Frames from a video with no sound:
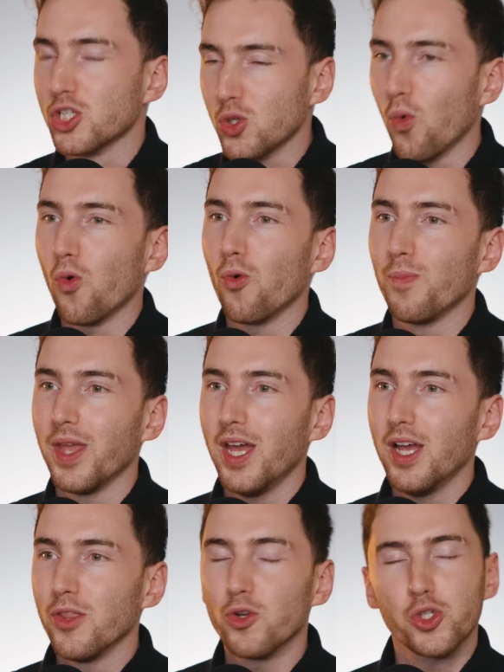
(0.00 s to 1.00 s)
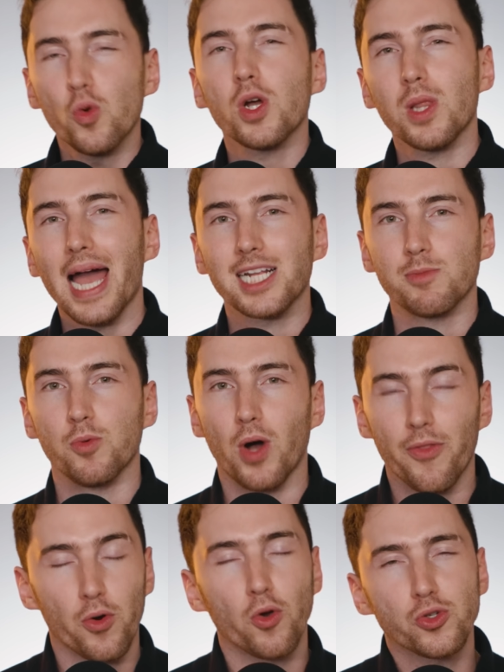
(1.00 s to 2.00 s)
so collectible,
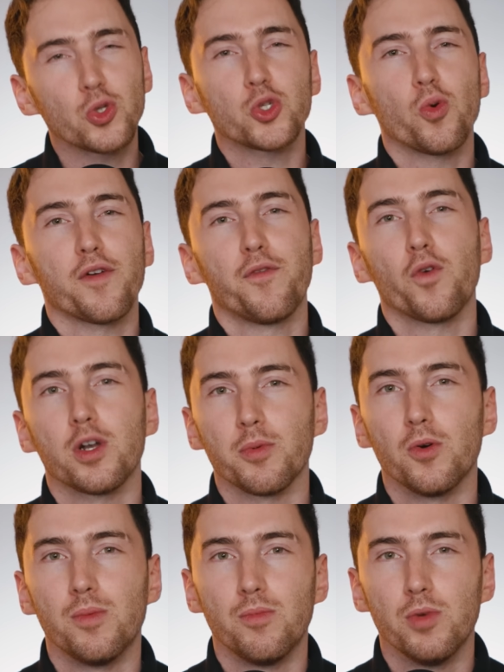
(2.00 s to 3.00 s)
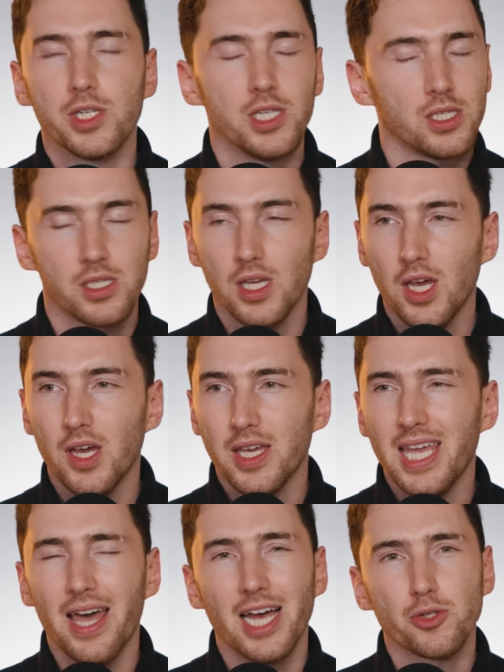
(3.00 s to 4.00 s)
and they're also so affordable, which is,
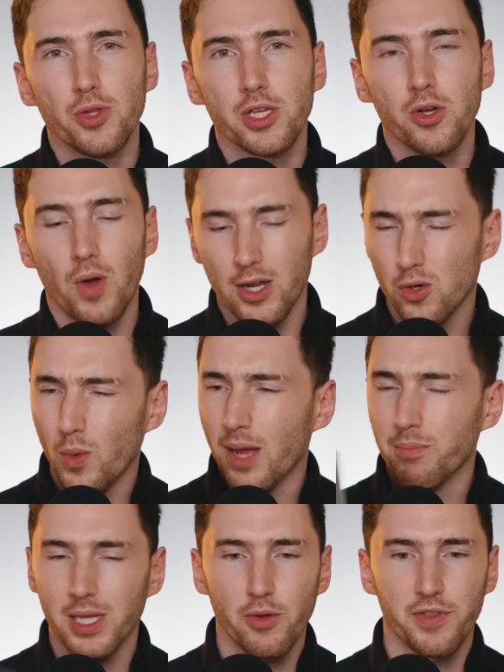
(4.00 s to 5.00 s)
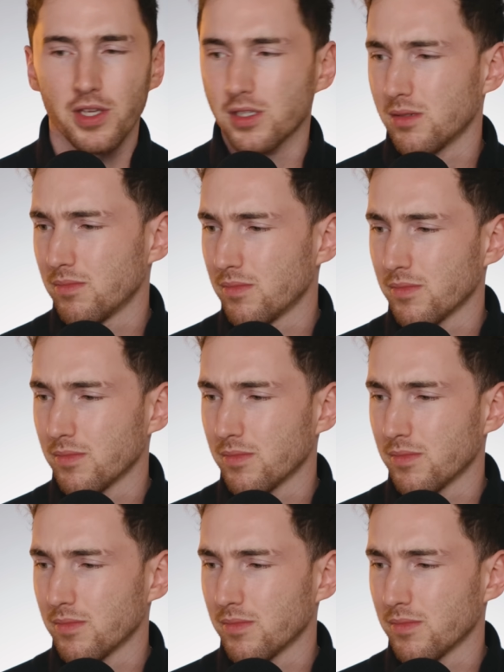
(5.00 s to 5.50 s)
yeah, that's really cool. I don't know why I'm playing with this.